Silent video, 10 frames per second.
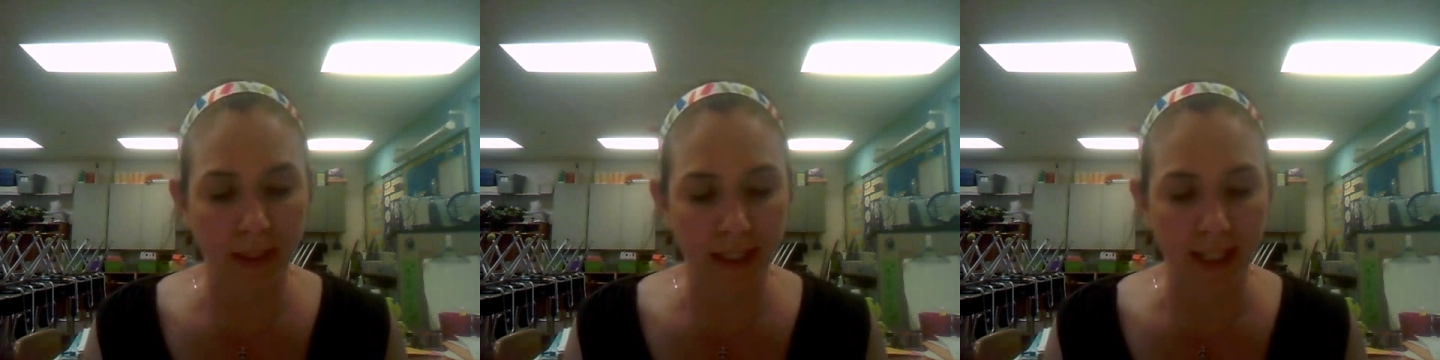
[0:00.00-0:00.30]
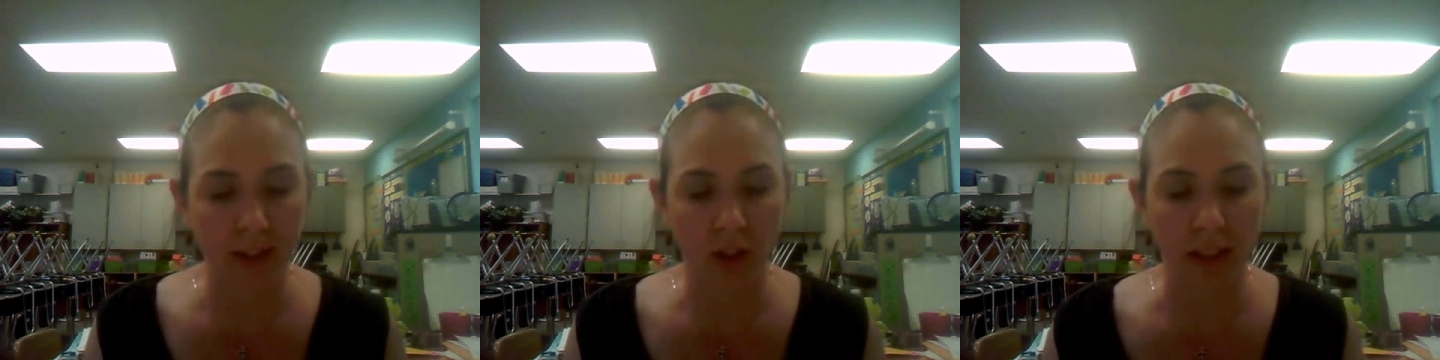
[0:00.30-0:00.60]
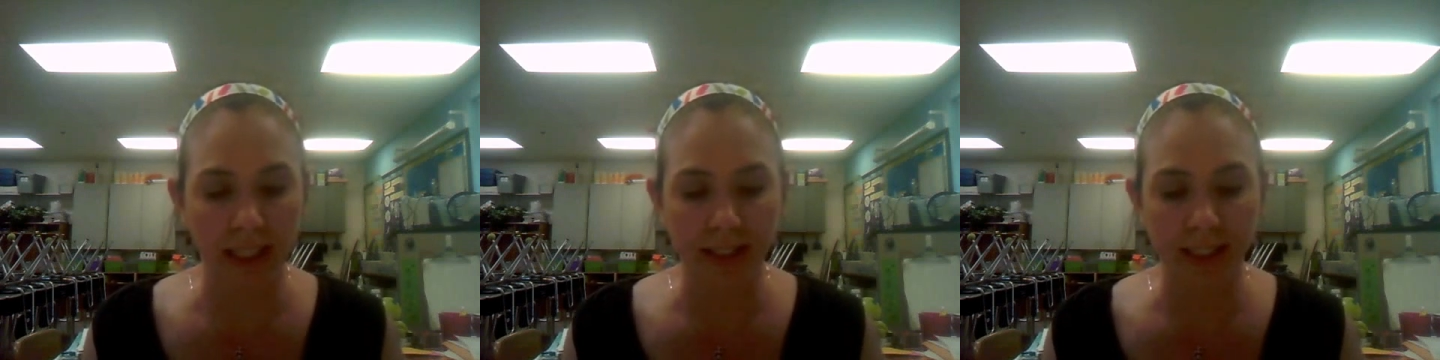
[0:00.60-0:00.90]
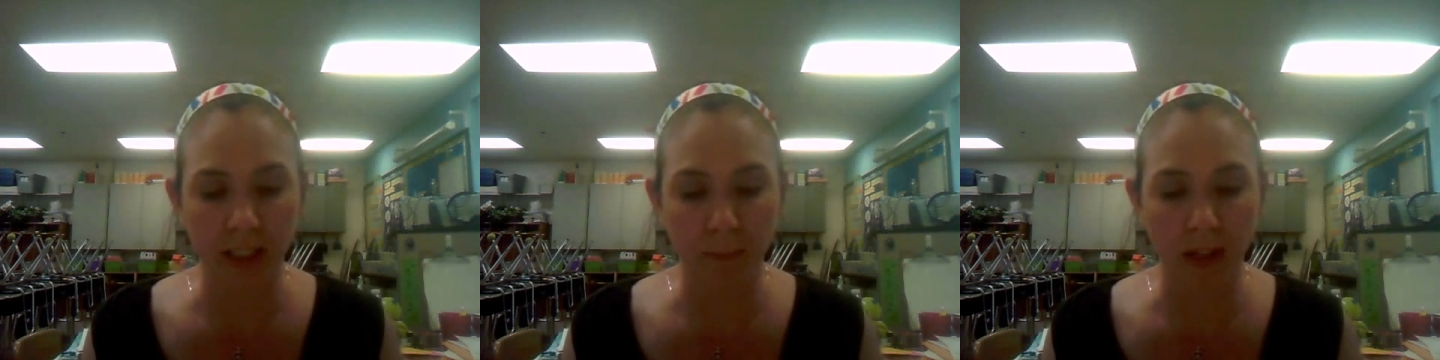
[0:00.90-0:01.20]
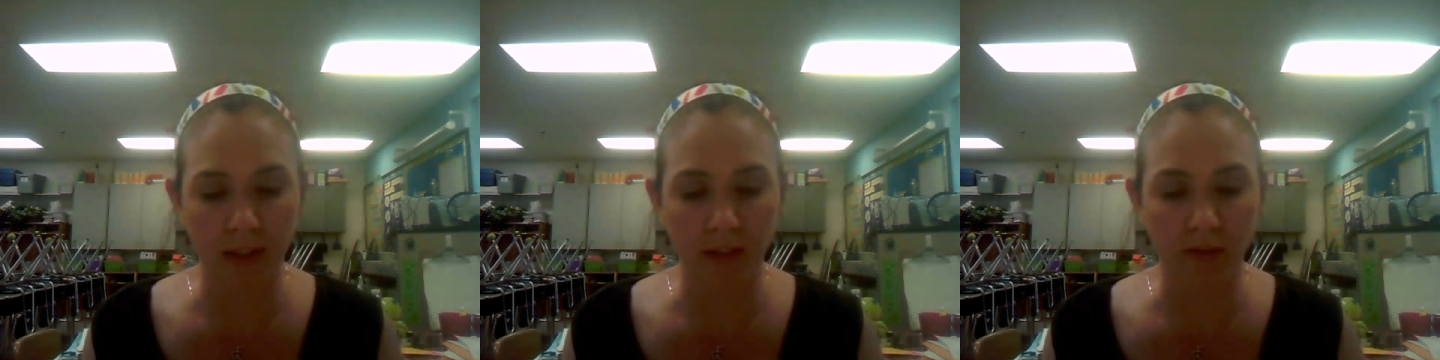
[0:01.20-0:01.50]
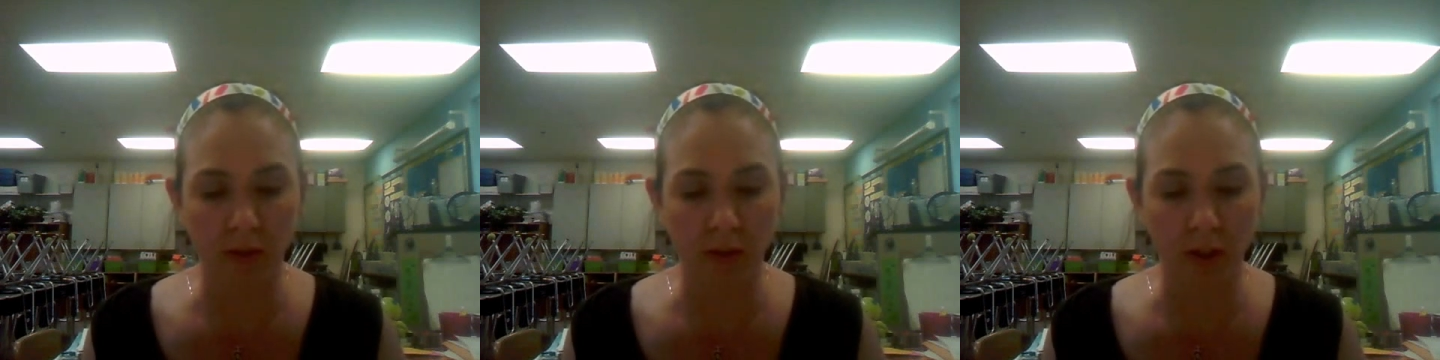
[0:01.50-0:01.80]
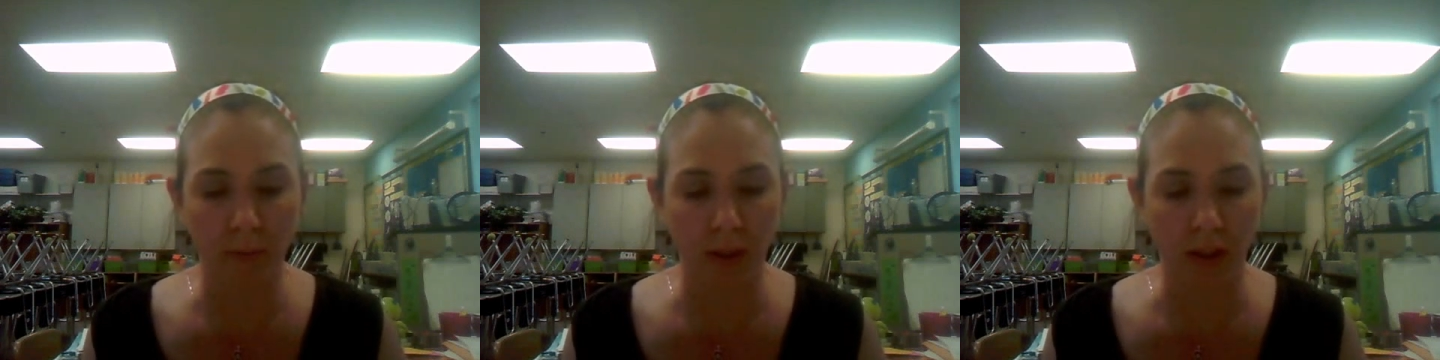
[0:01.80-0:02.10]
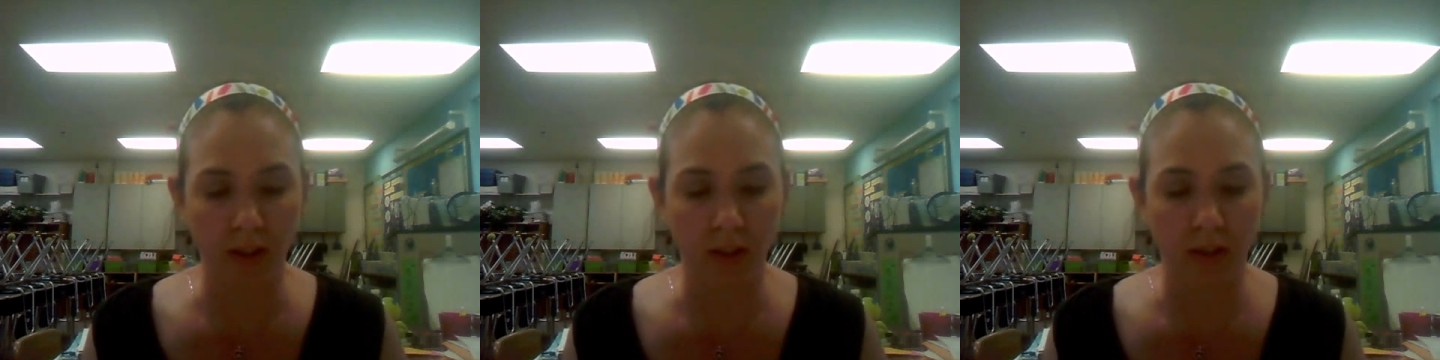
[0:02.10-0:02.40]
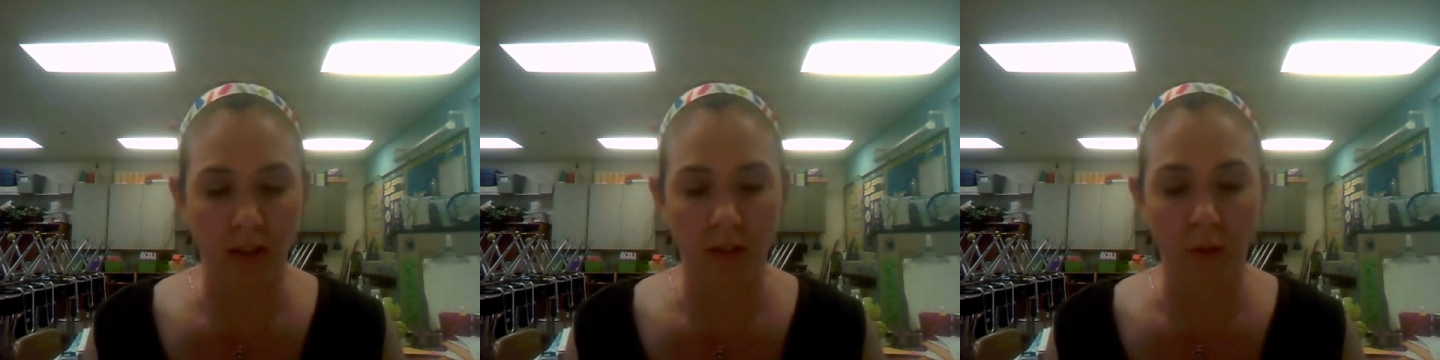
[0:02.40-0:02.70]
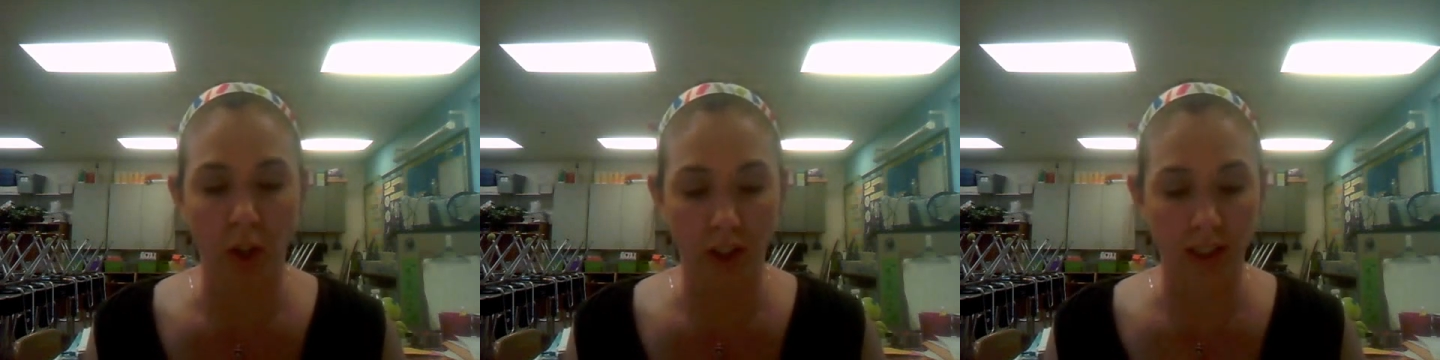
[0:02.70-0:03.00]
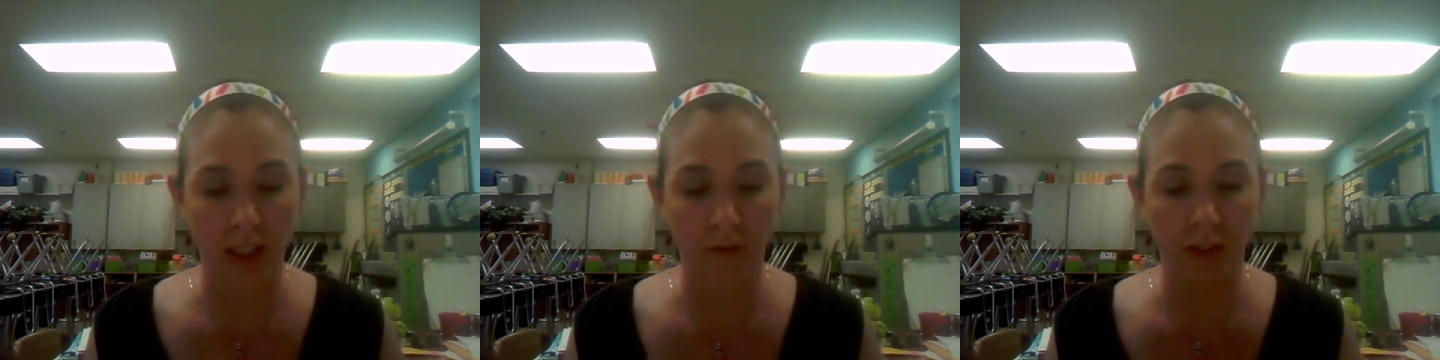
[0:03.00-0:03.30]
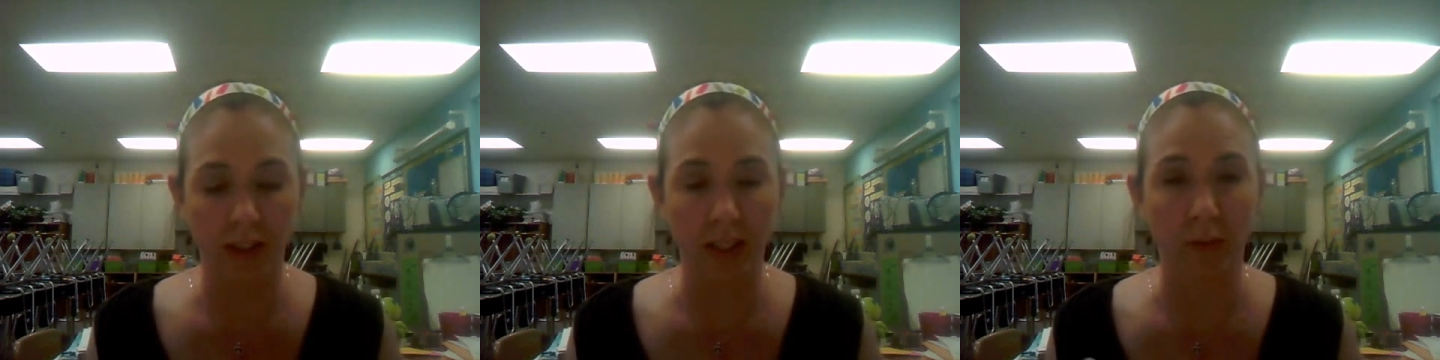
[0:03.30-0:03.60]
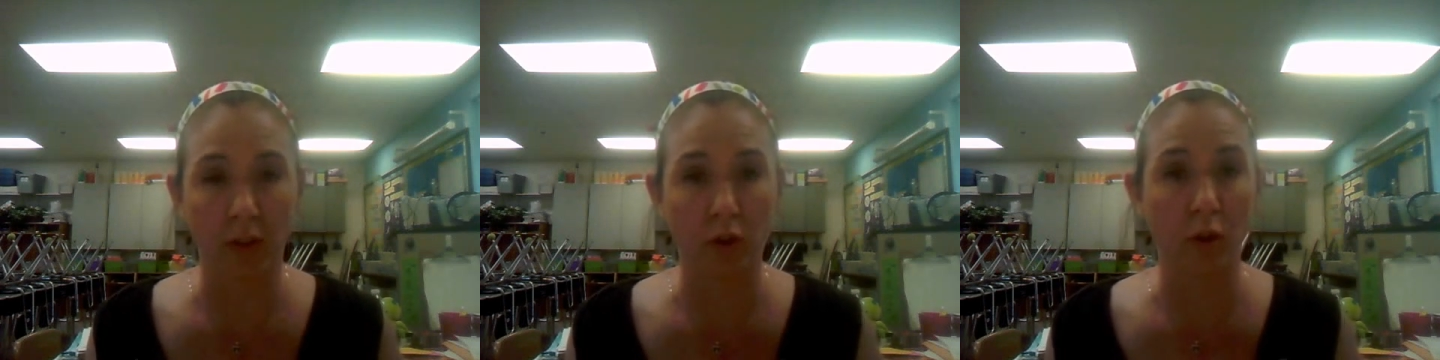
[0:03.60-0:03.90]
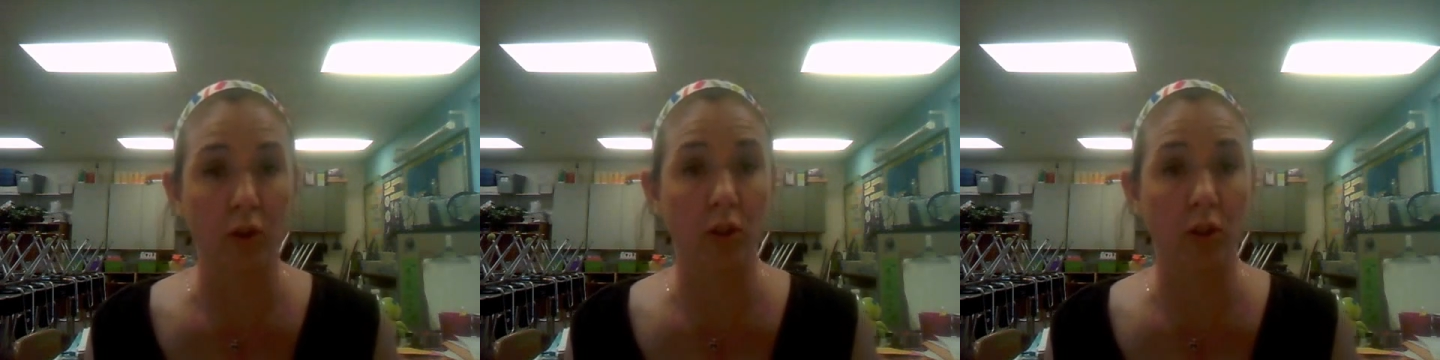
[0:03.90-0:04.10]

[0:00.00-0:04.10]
read that, Jolene has 6 boxes of granola bars for herself and the 7 other girls.